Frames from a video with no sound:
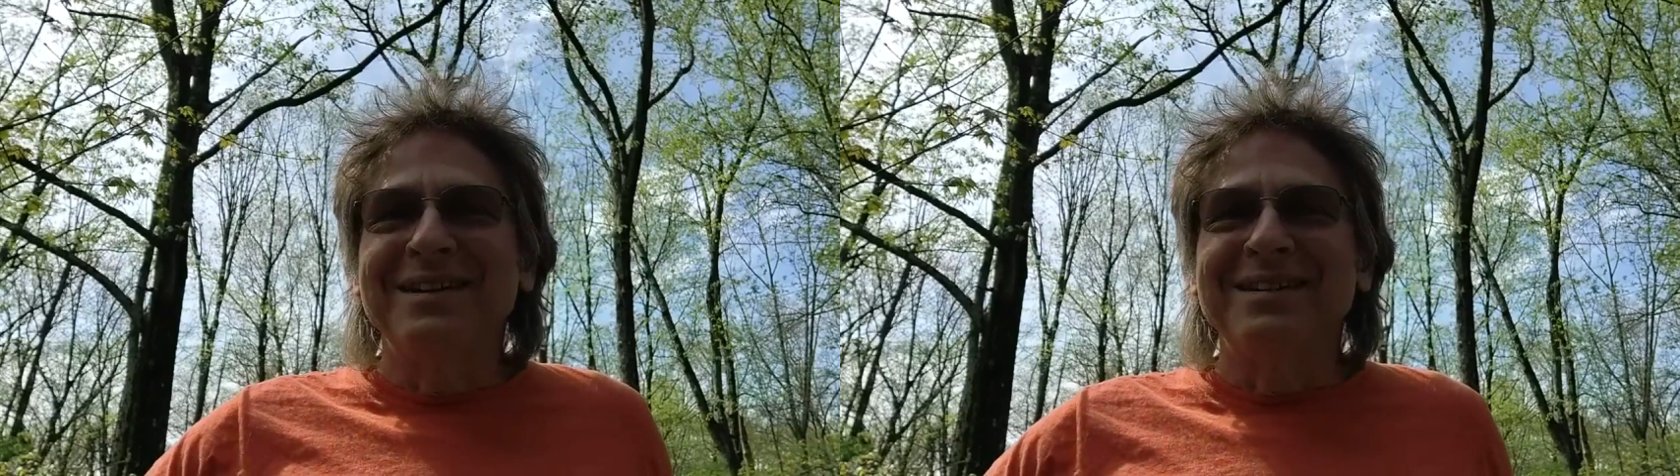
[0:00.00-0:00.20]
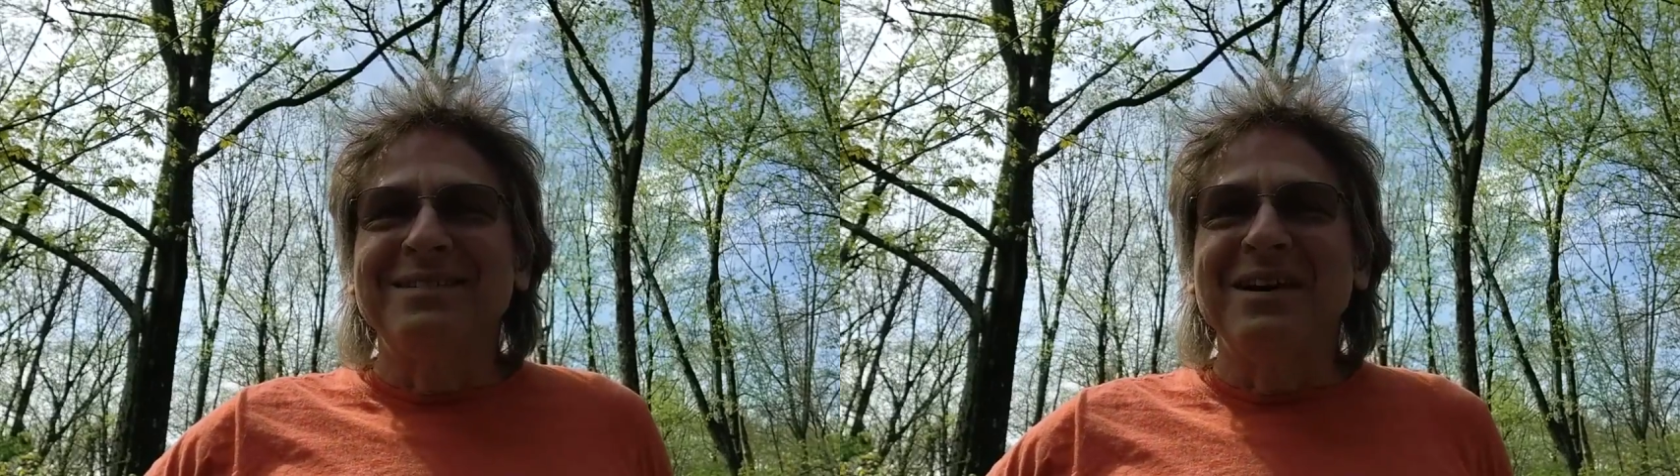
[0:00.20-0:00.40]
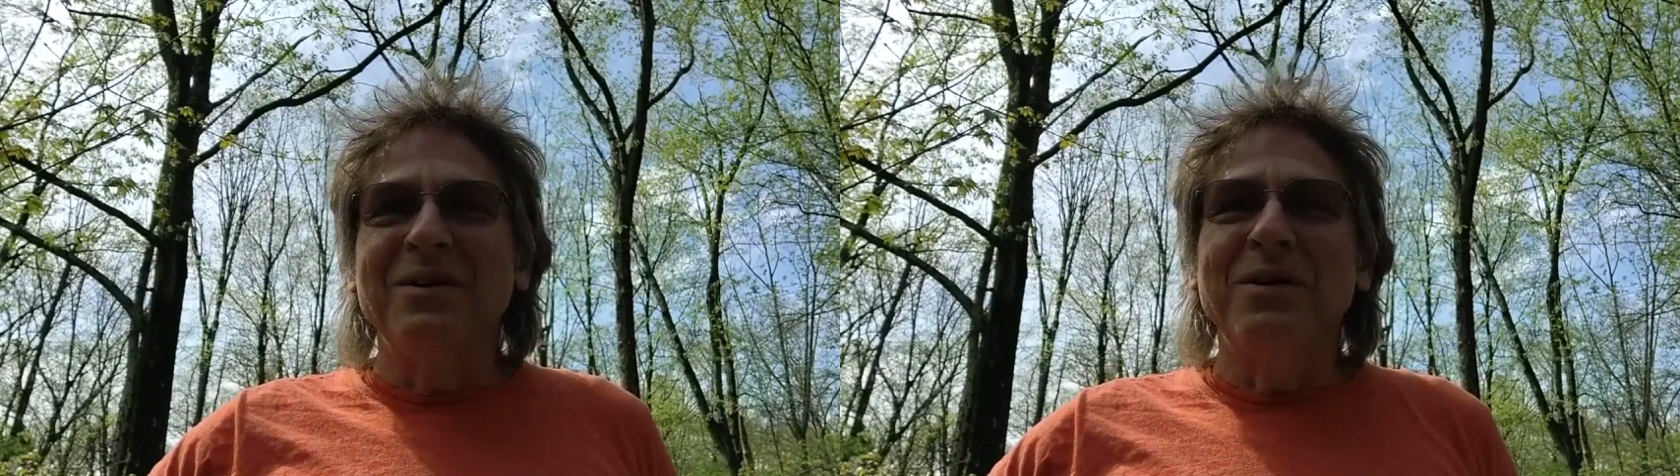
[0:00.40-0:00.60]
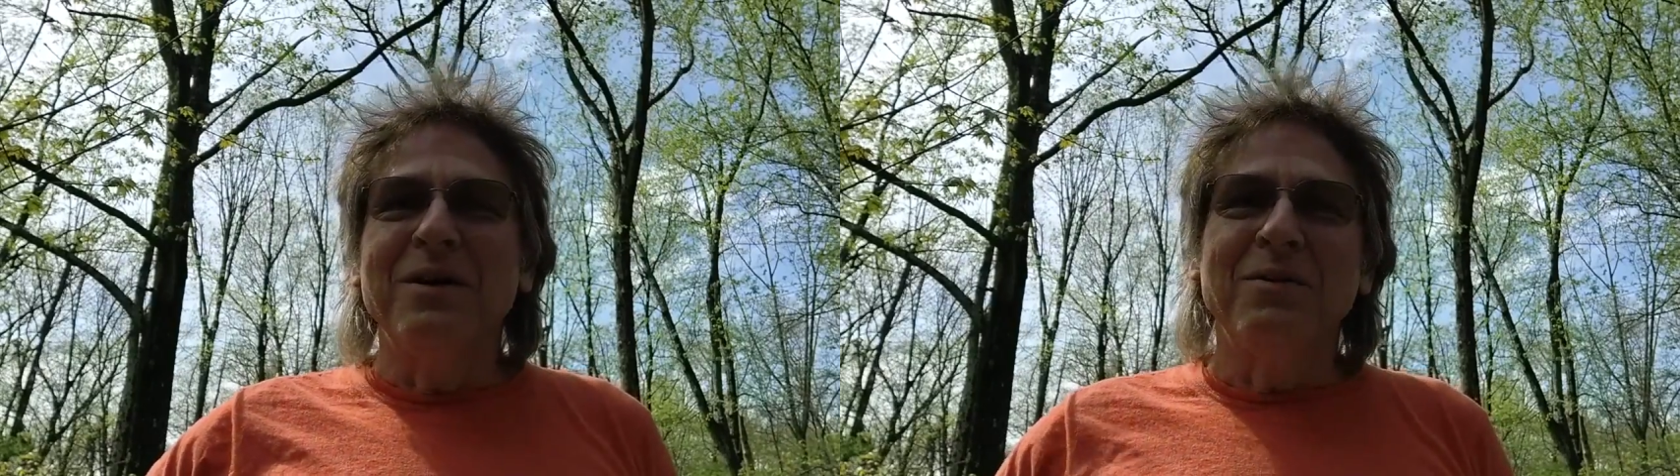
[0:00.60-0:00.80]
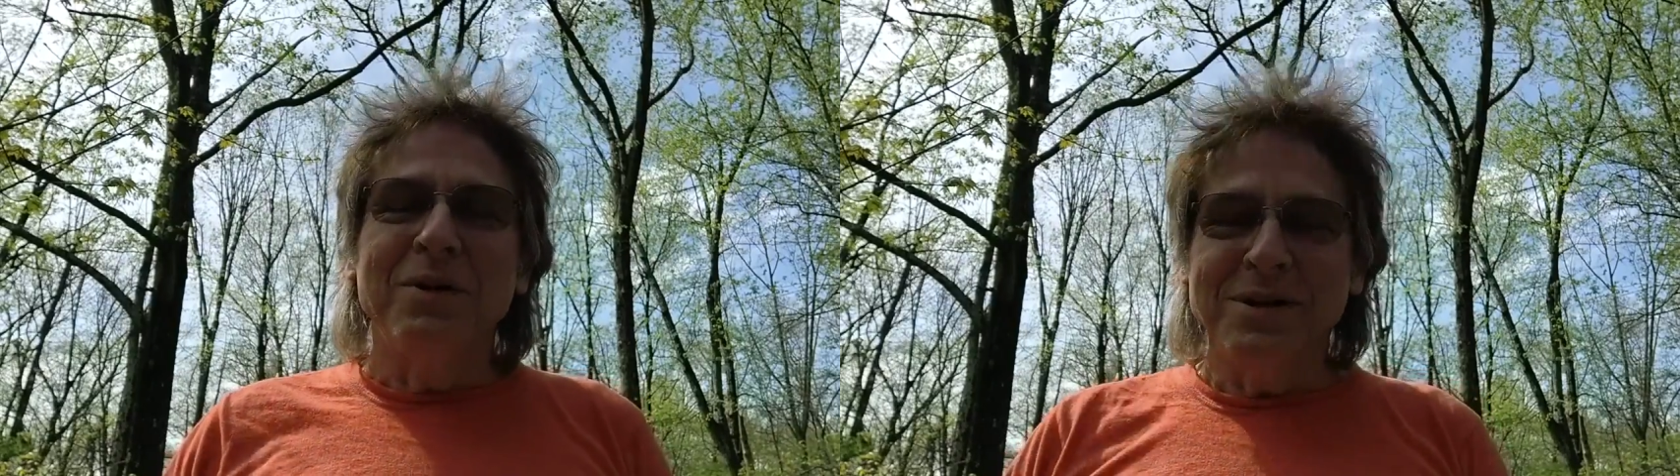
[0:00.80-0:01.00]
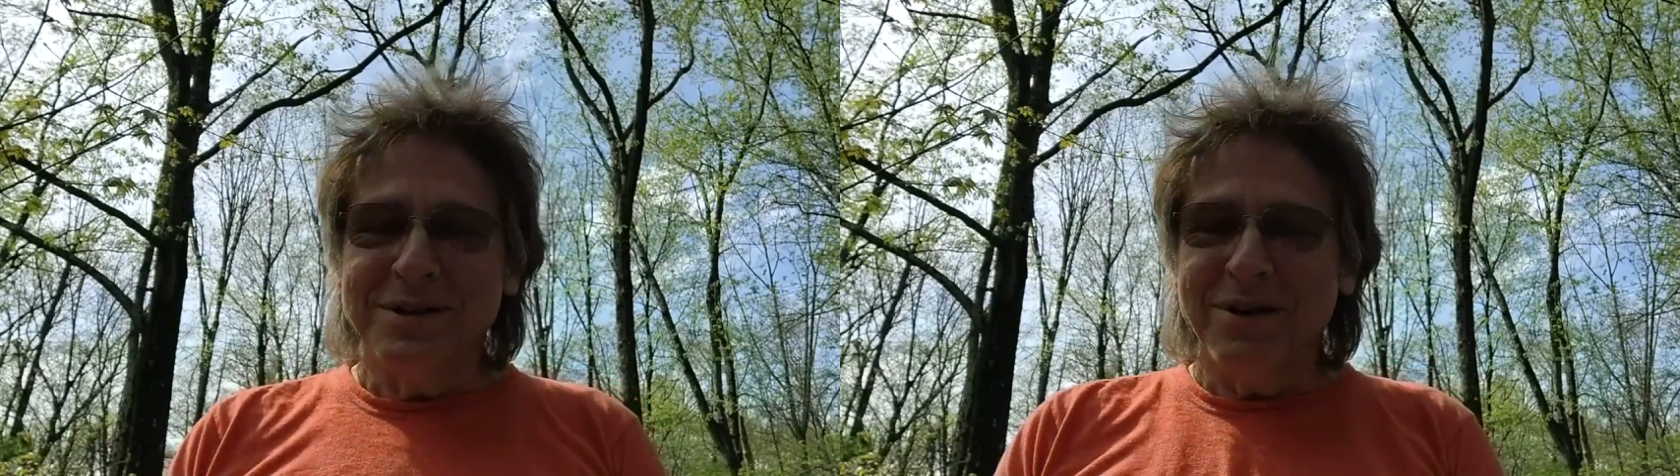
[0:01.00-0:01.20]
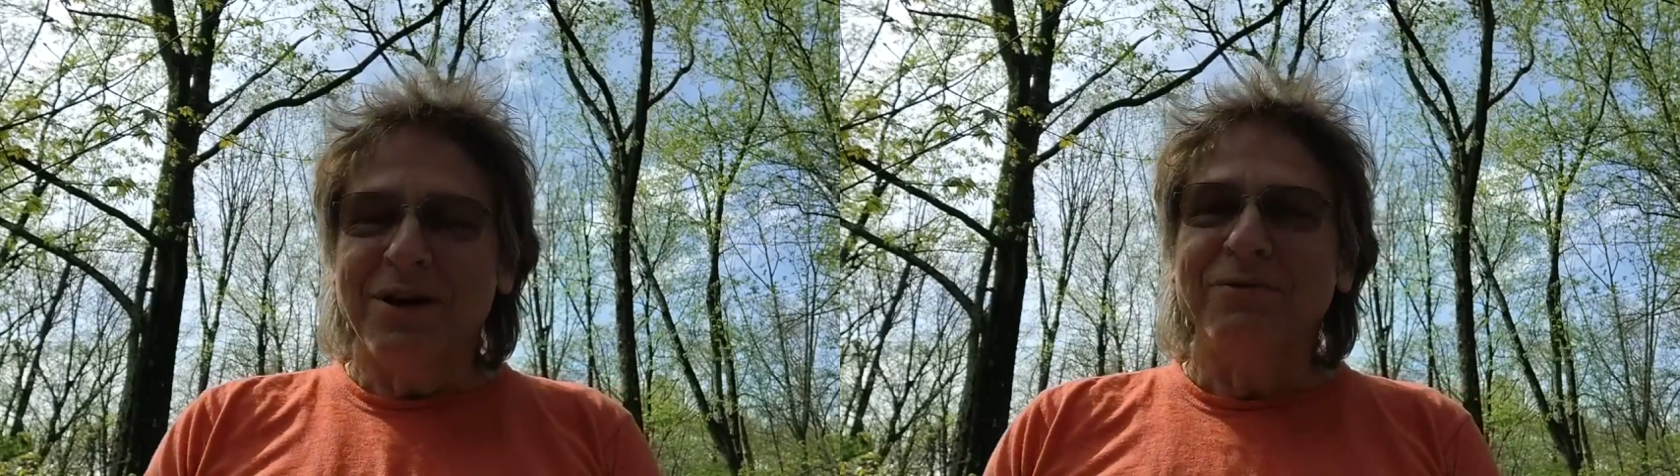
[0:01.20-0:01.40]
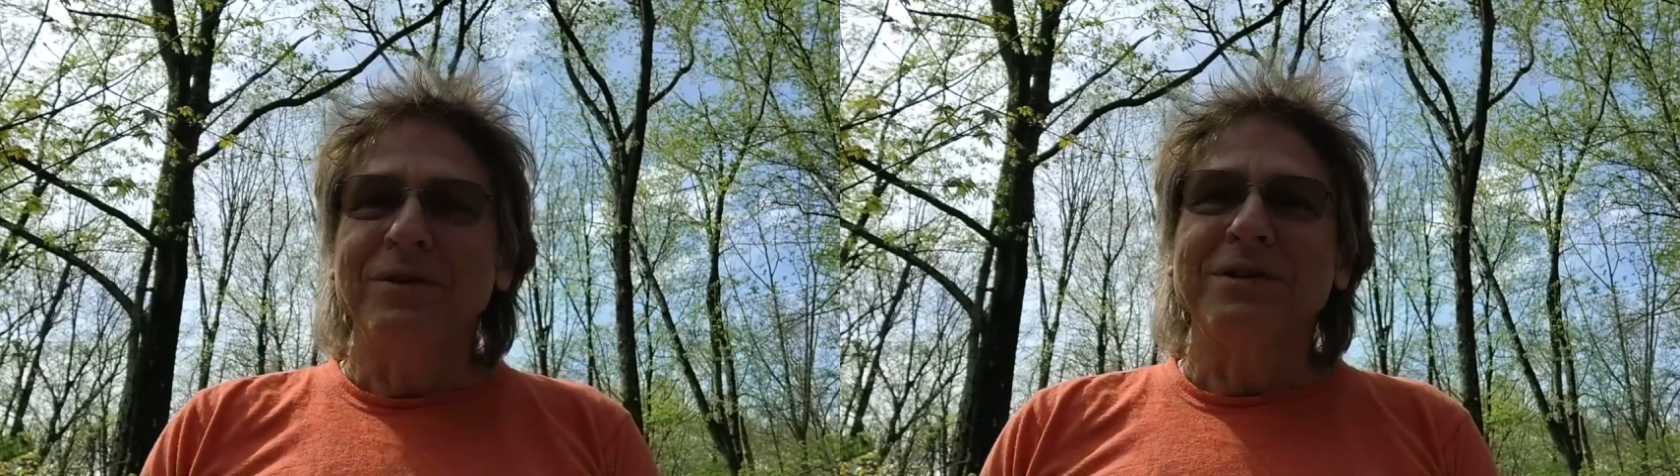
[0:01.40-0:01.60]
So I want to start
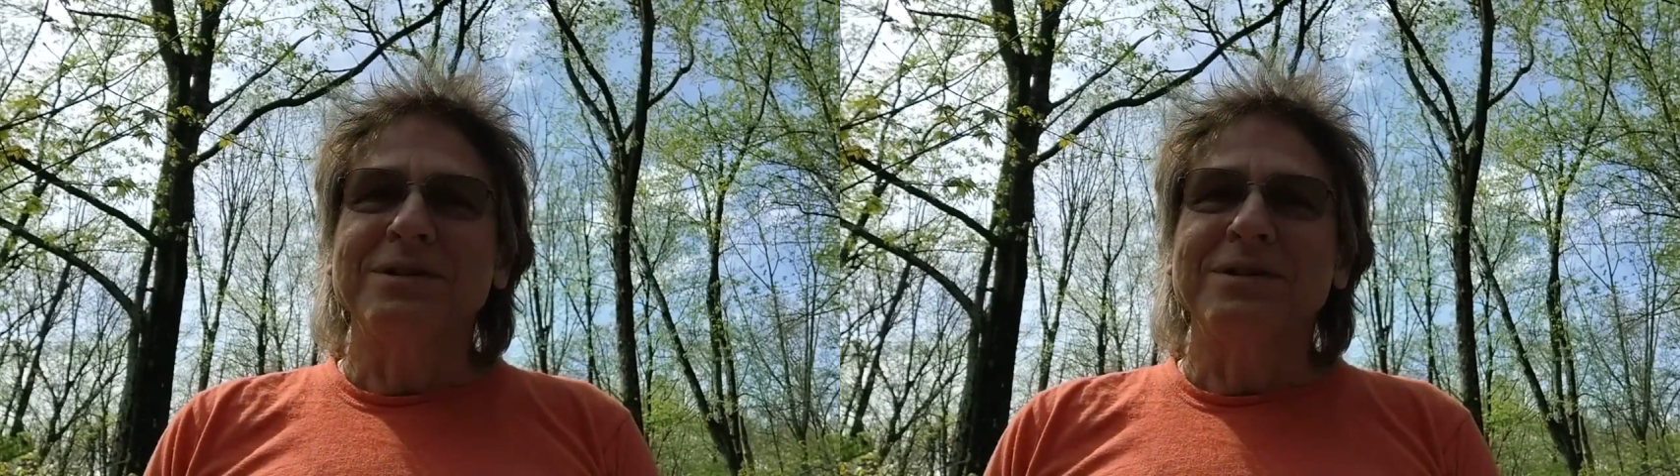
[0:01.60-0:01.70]
off with